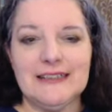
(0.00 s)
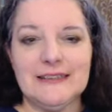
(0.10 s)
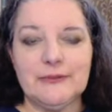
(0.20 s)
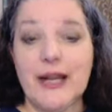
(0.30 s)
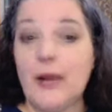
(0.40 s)

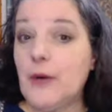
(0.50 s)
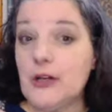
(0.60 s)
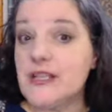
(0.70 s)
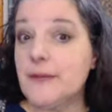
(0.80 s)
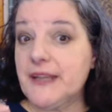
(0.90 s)
I wear
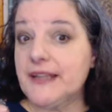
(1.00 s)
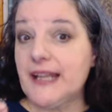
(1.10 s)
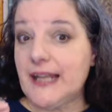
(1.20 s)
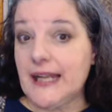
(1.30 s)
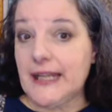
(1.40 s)
something
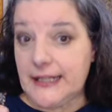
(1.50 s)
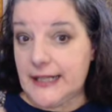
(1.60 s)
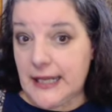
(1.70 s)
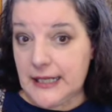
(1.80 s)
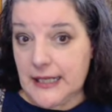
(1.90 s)
that I knit and
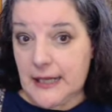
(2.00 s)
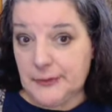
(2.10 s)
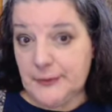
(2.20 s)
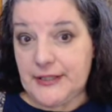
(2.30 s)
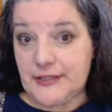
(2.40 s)
I get
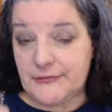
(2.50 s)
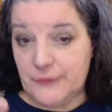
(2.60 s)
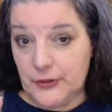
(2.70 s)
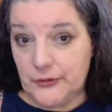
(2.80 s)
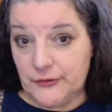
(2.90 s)
compliments
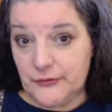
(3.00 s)
for